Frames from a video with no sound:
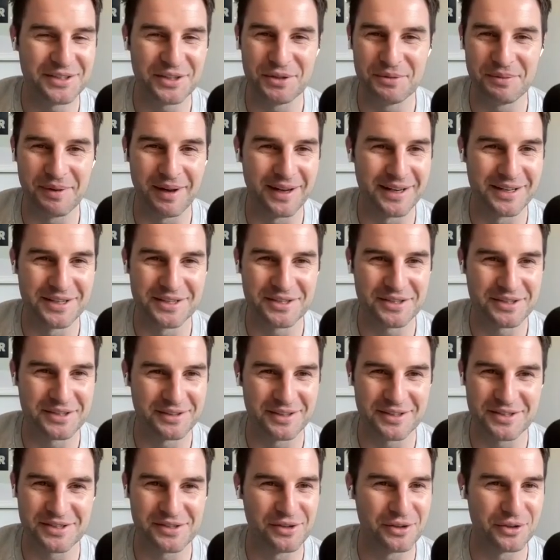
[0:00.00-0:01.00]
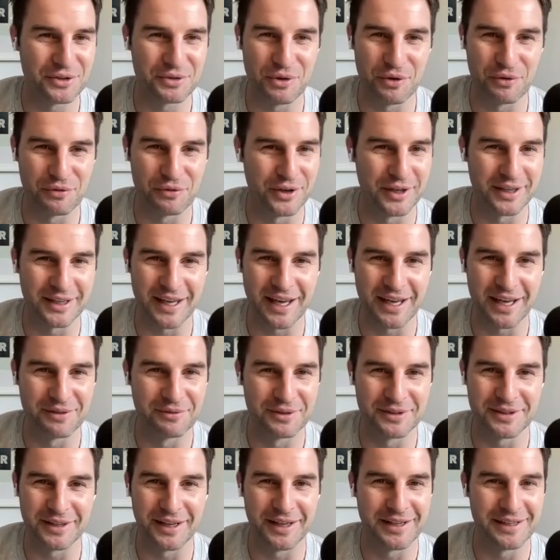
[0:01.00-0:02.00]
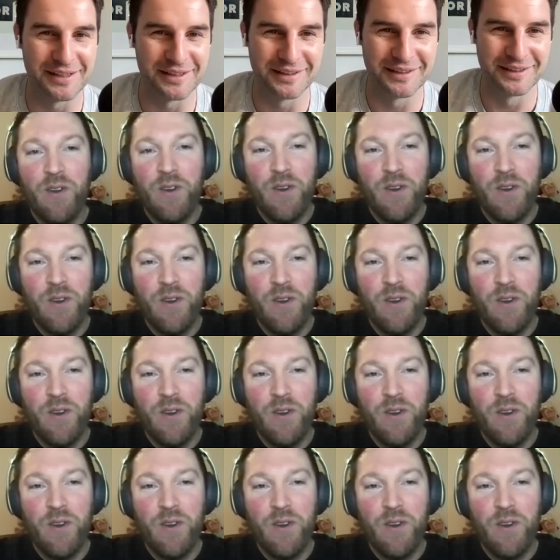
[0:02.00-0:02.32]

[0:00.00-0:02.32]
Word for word: Too much. Let's not go over it again. We're done.